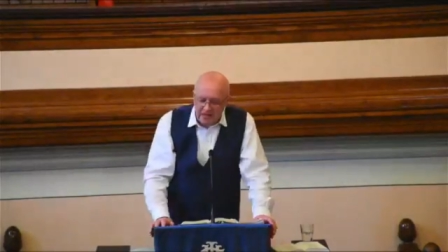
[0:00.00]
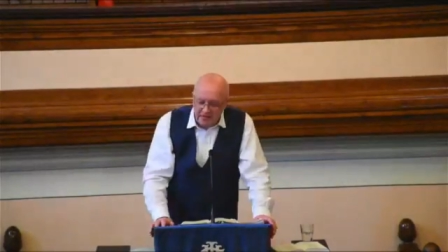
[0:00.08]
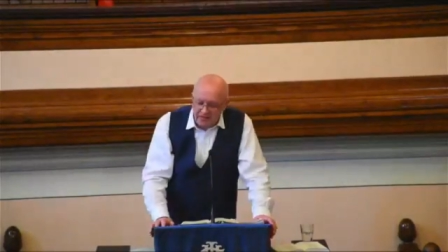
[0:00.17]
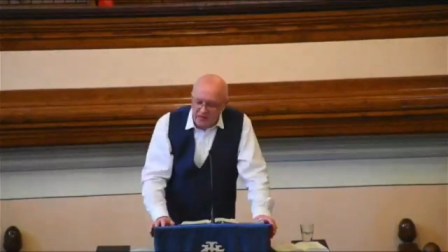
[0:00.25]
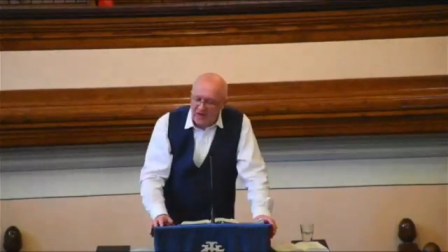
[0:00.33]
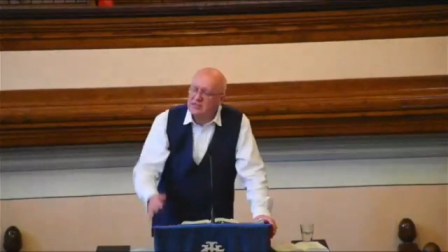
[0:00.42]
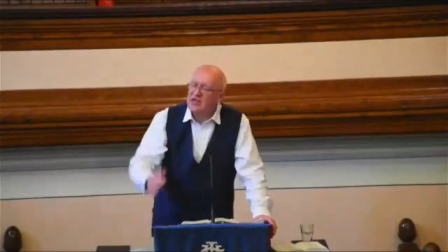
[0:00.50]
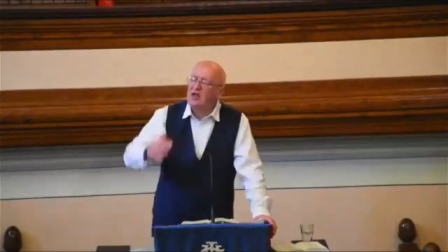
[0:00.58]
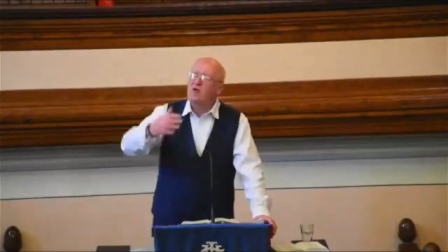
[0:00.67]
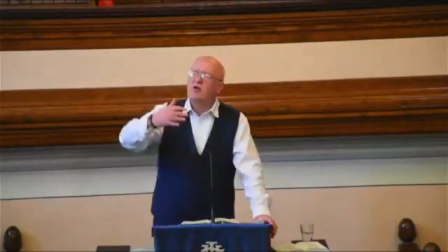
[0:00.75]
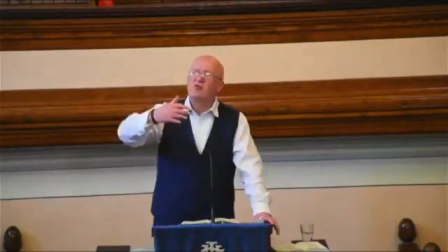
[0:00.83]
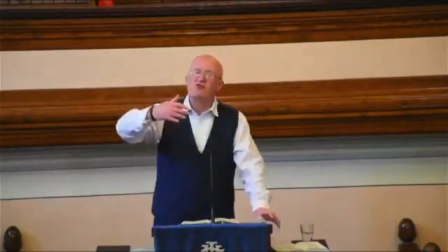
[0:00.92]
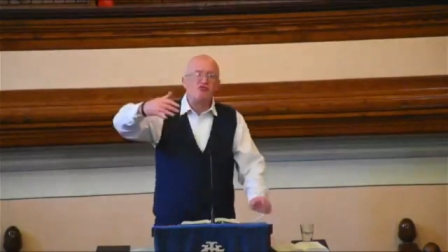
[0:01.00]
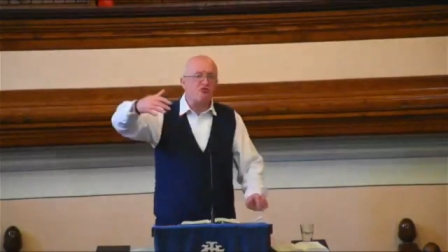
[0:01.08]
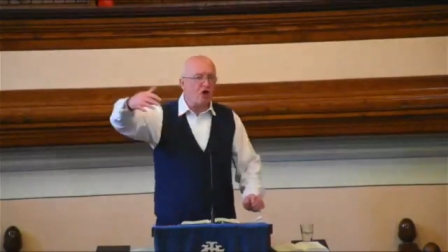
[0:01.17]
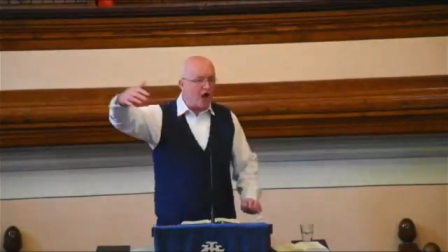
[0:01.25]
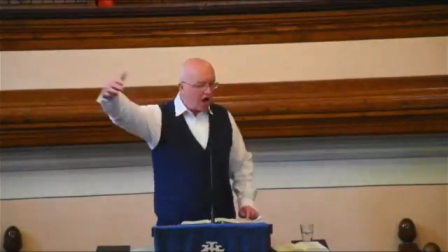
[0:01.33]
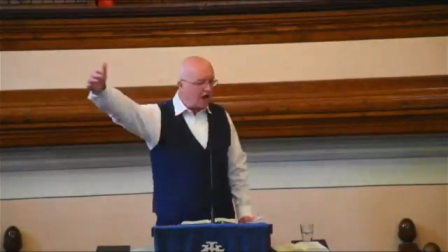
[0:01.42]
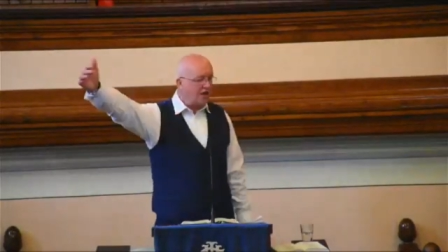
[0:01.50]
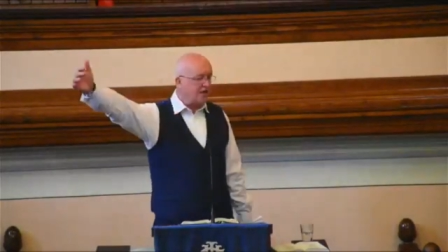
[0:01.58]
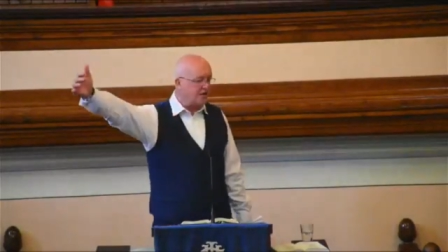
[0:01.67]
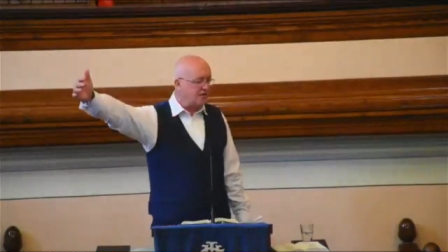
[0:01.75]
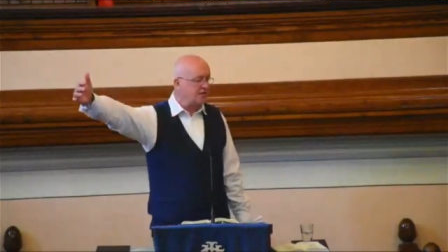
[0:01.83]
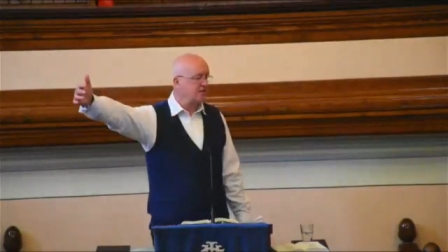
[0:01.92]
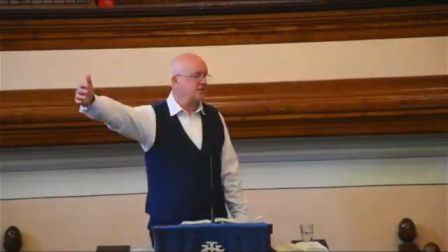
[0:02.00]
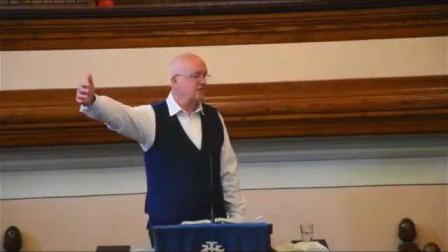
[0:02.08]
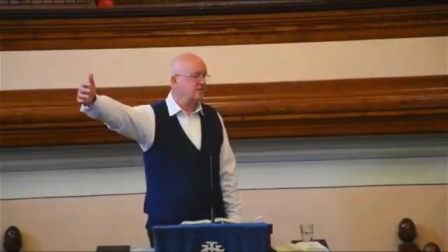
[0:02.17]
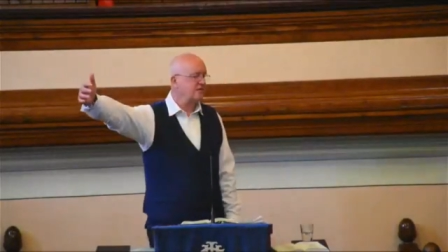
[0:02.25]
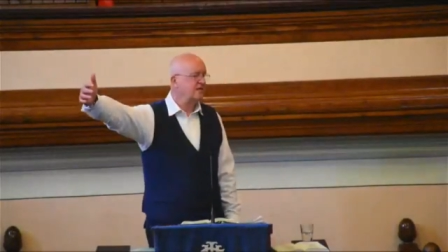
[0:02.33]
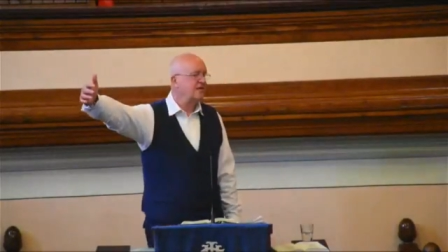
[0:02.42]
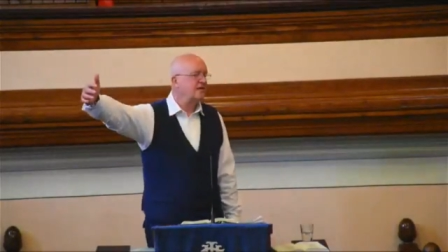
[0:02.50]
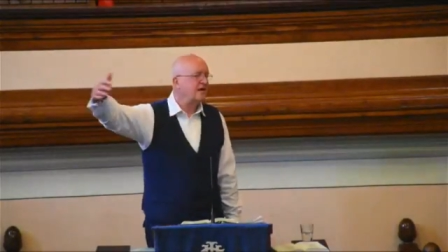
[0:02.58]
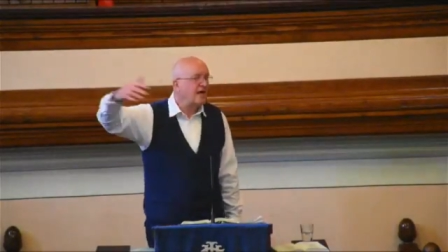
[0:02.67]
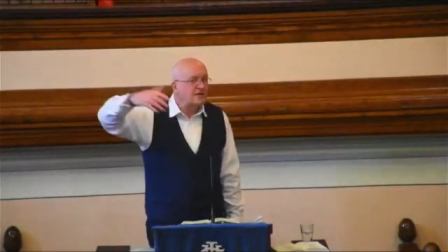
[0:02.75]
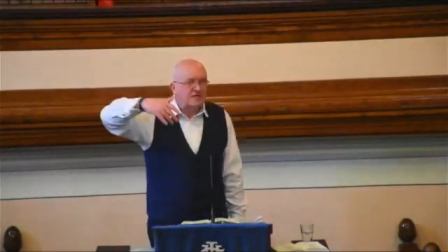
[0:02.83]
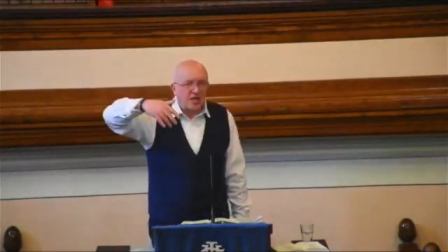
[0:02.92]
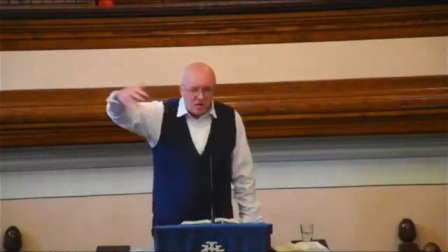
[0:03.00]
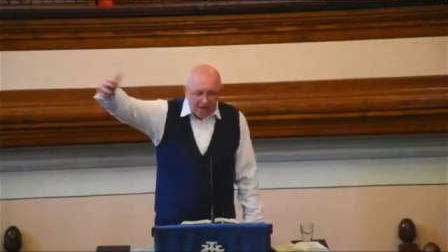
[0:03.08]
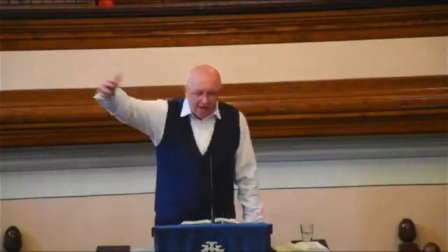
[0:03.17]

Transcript: phrase I will rise. That's how I'll